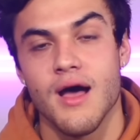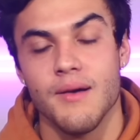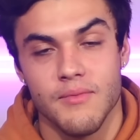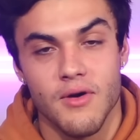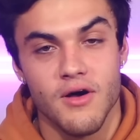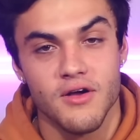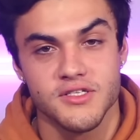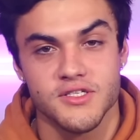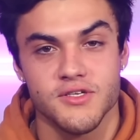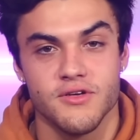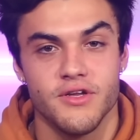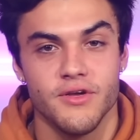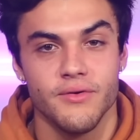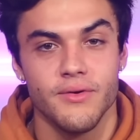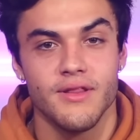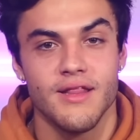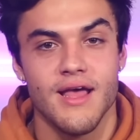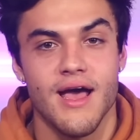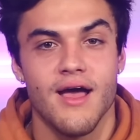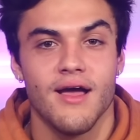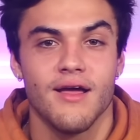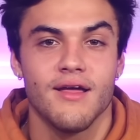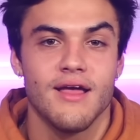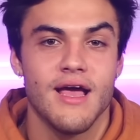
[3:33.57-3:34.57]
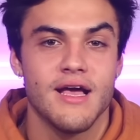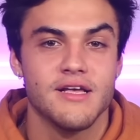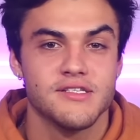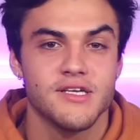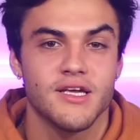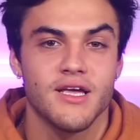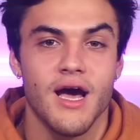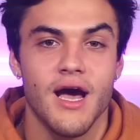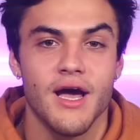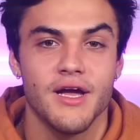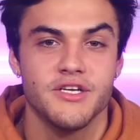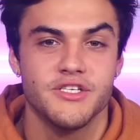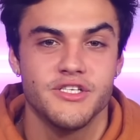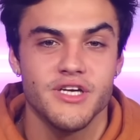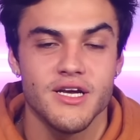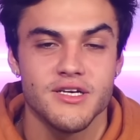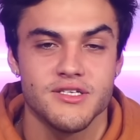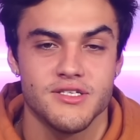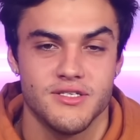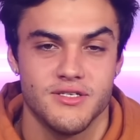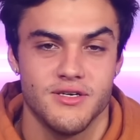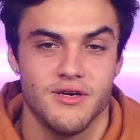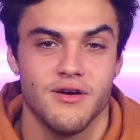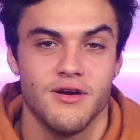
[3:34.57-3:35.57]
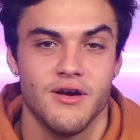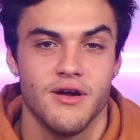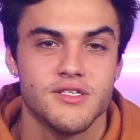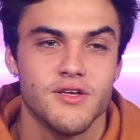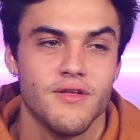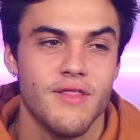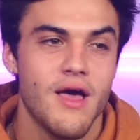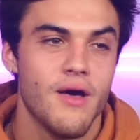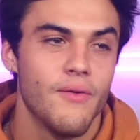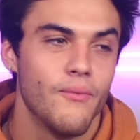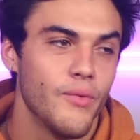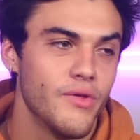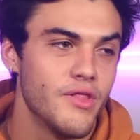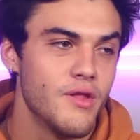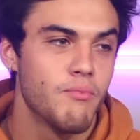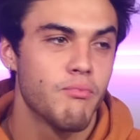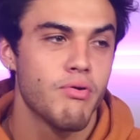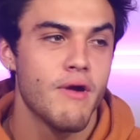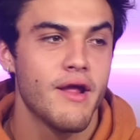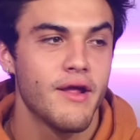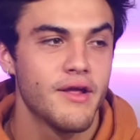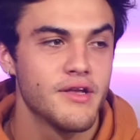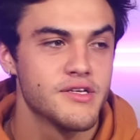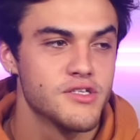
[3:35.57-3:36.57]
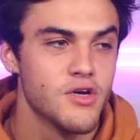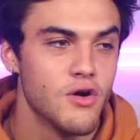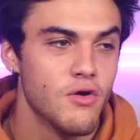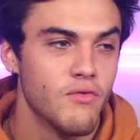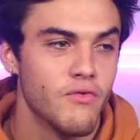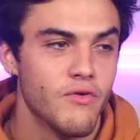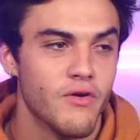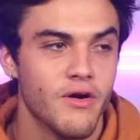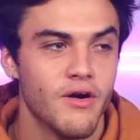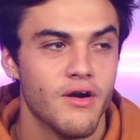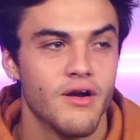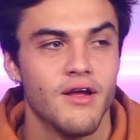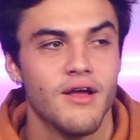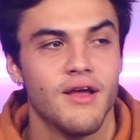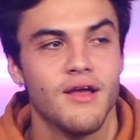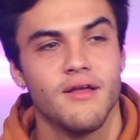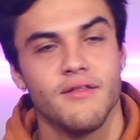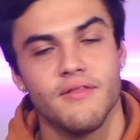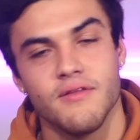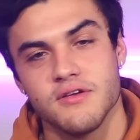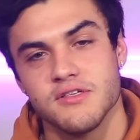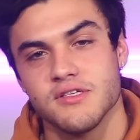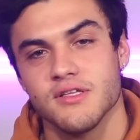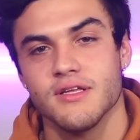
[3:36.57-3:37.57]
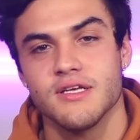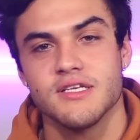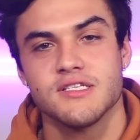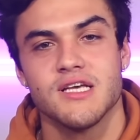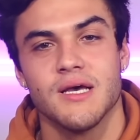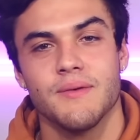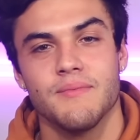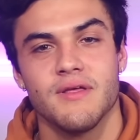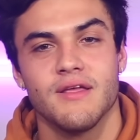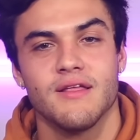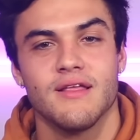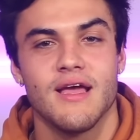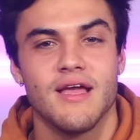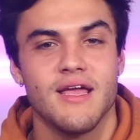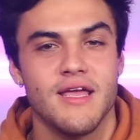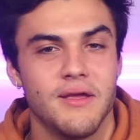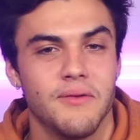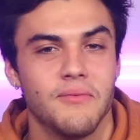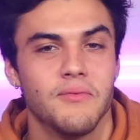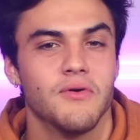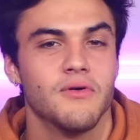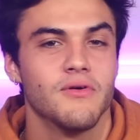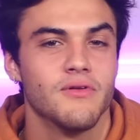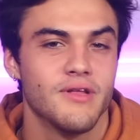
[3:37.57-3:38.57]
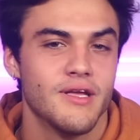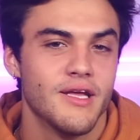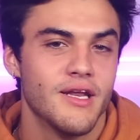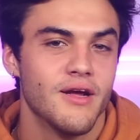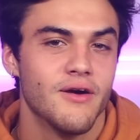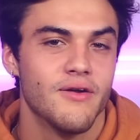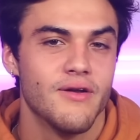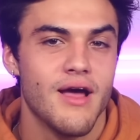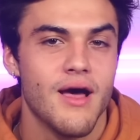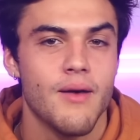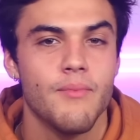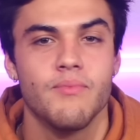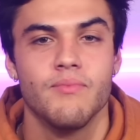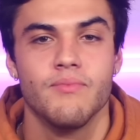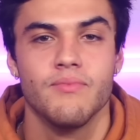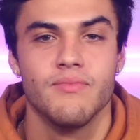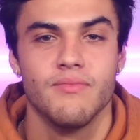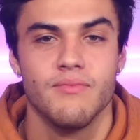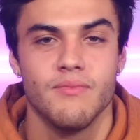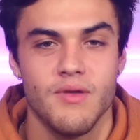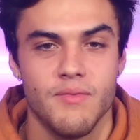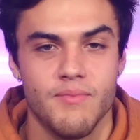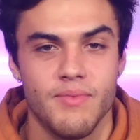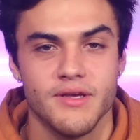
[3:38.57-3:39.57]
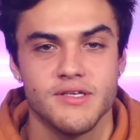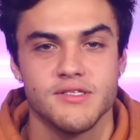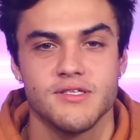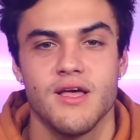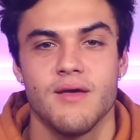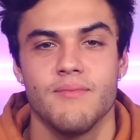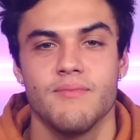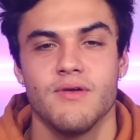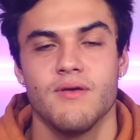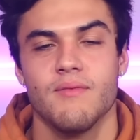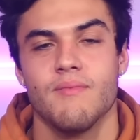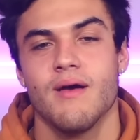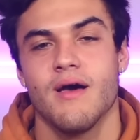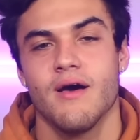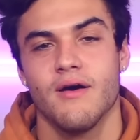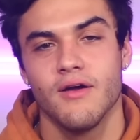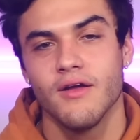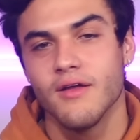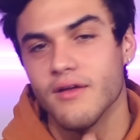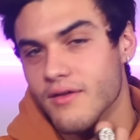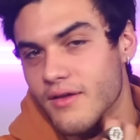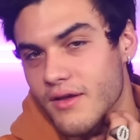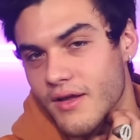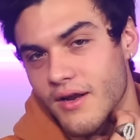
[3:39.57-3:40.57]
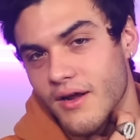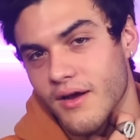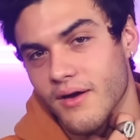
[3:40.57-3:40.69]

I'm also doing that as a kind gesture so that when the prank is over, there's at least something that he will, you know, not be pissed at me about, you